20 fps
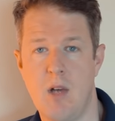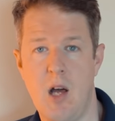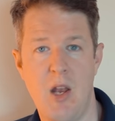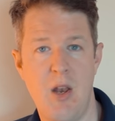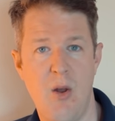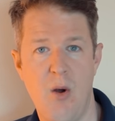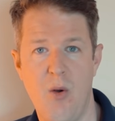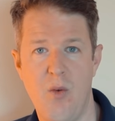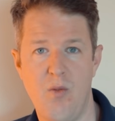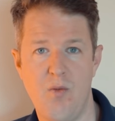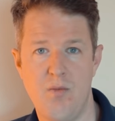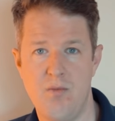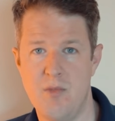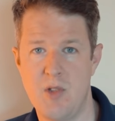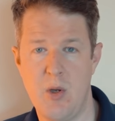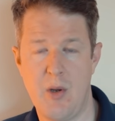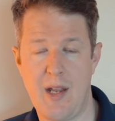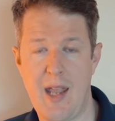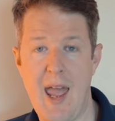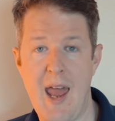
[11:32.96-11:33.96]
are not
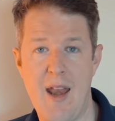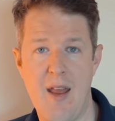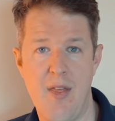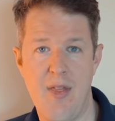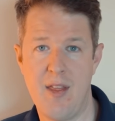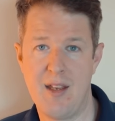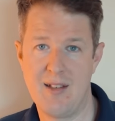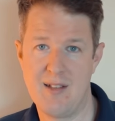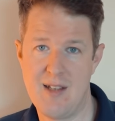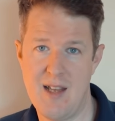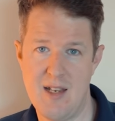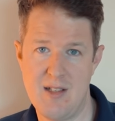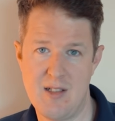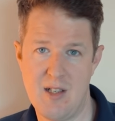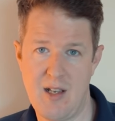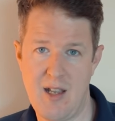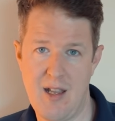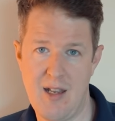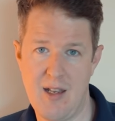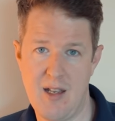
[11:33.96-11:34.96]
doing anything to
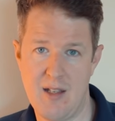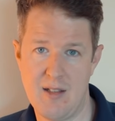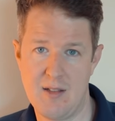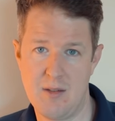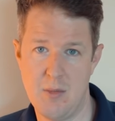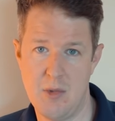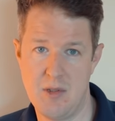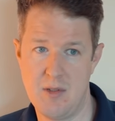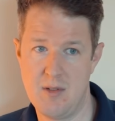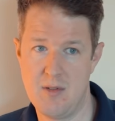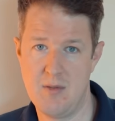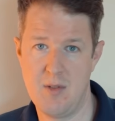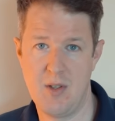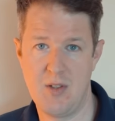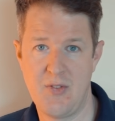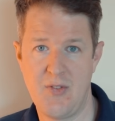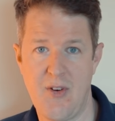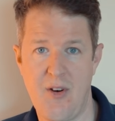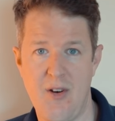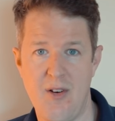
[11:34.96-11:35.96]
educate customers,
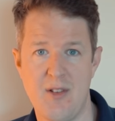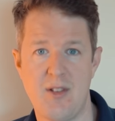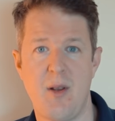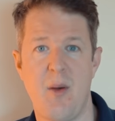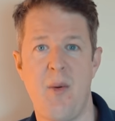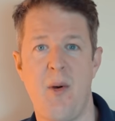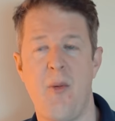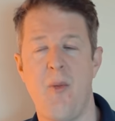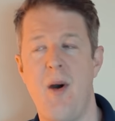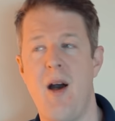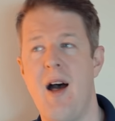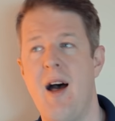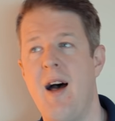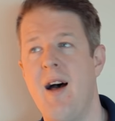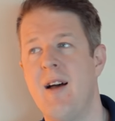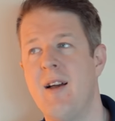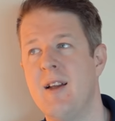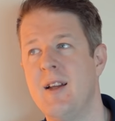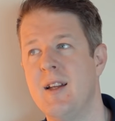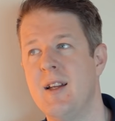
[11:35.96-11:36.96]
as far as I'm
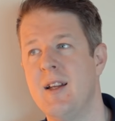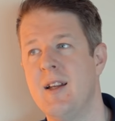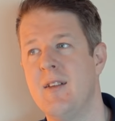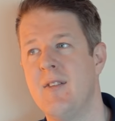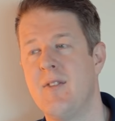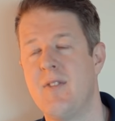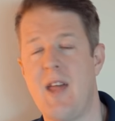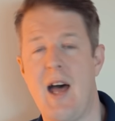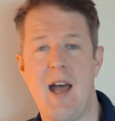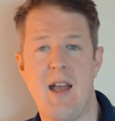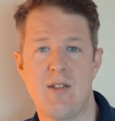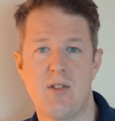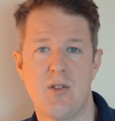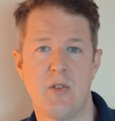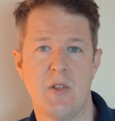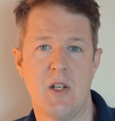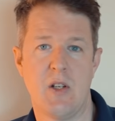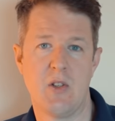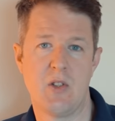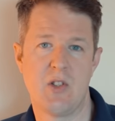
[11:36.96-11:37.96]
aware. That is
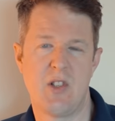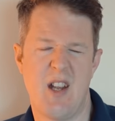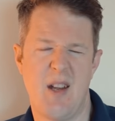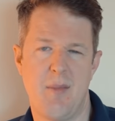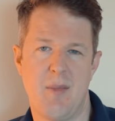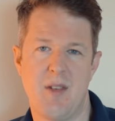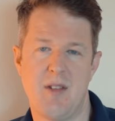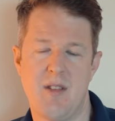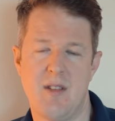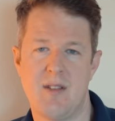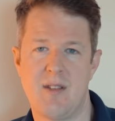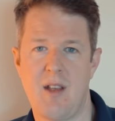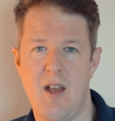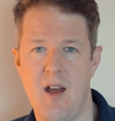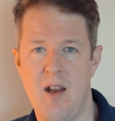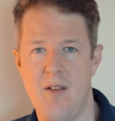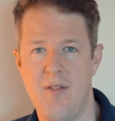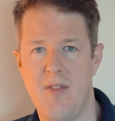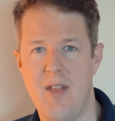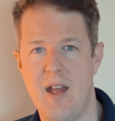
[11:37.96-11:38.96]
a real shame, because it's
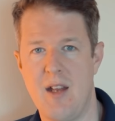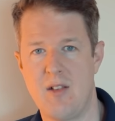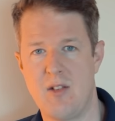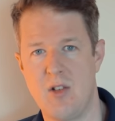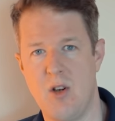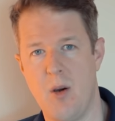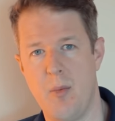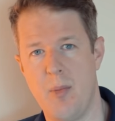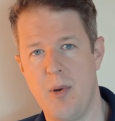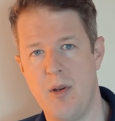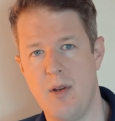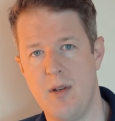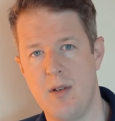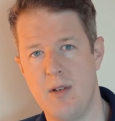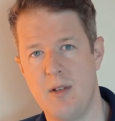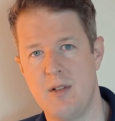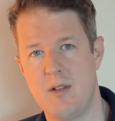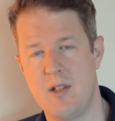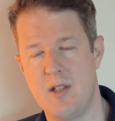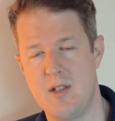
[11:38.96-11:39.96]
kind of their job
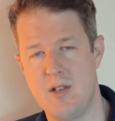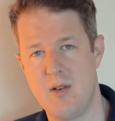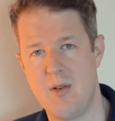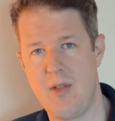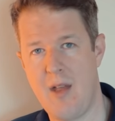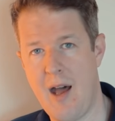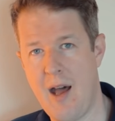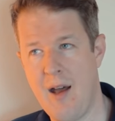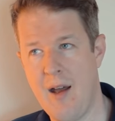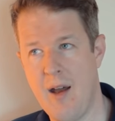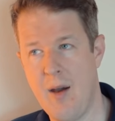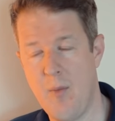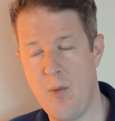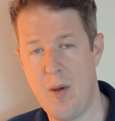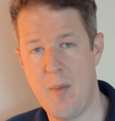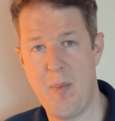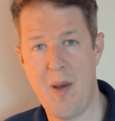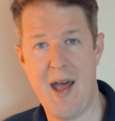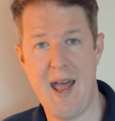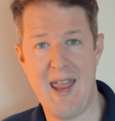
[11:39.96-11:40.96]
to do that, and
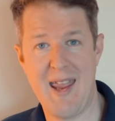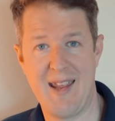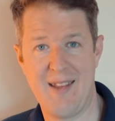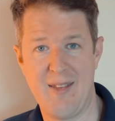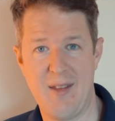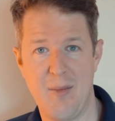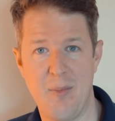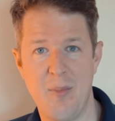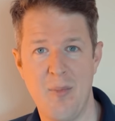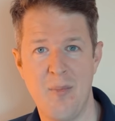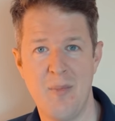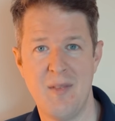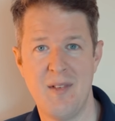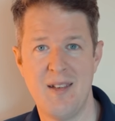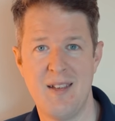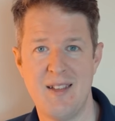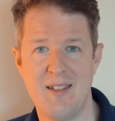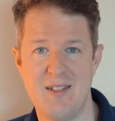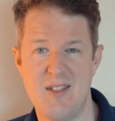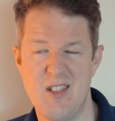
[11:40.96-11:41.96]
we're paying them
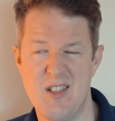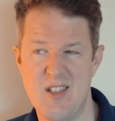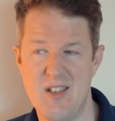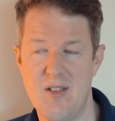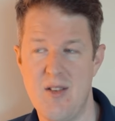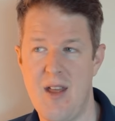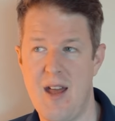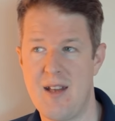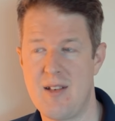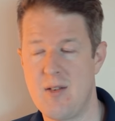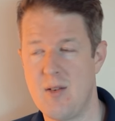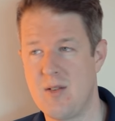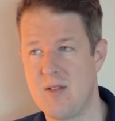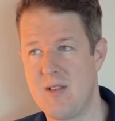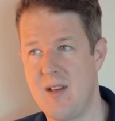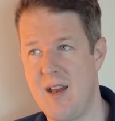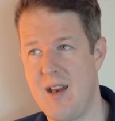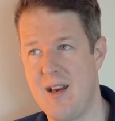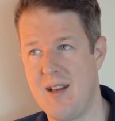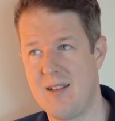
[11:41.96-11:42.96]
to do that to a
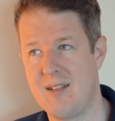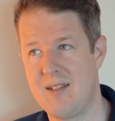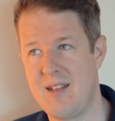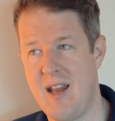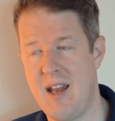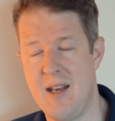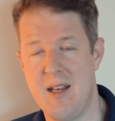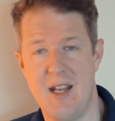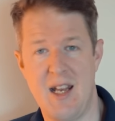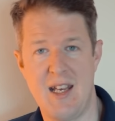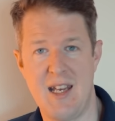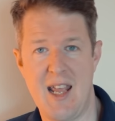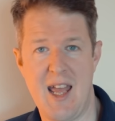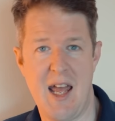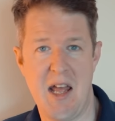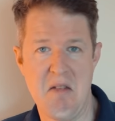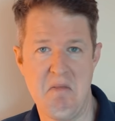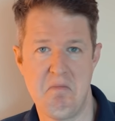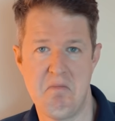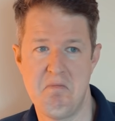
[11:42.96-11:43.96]
certain extent, and
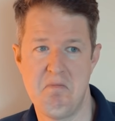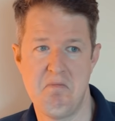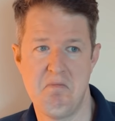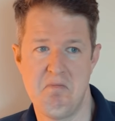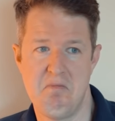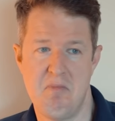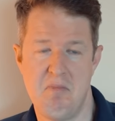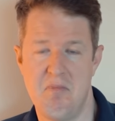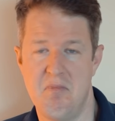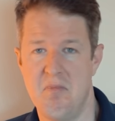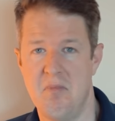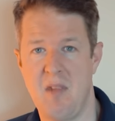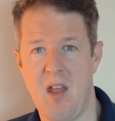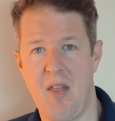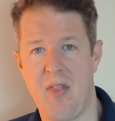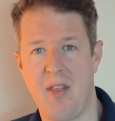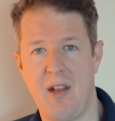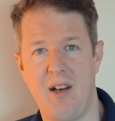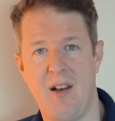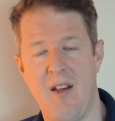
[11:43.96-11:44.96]
yet
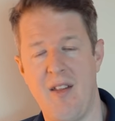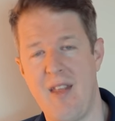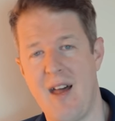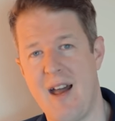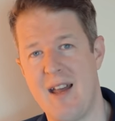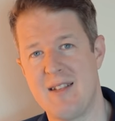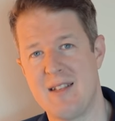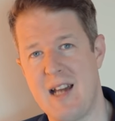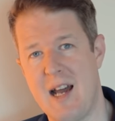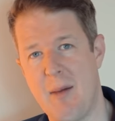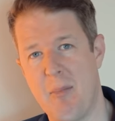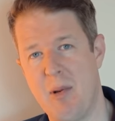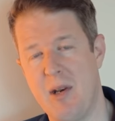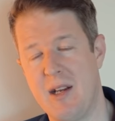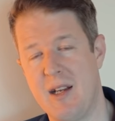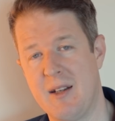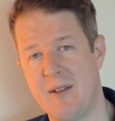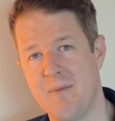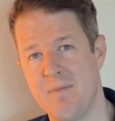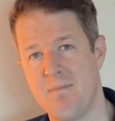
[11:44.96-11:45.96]
nothing like that is
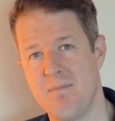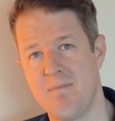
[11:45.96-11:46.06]
happening.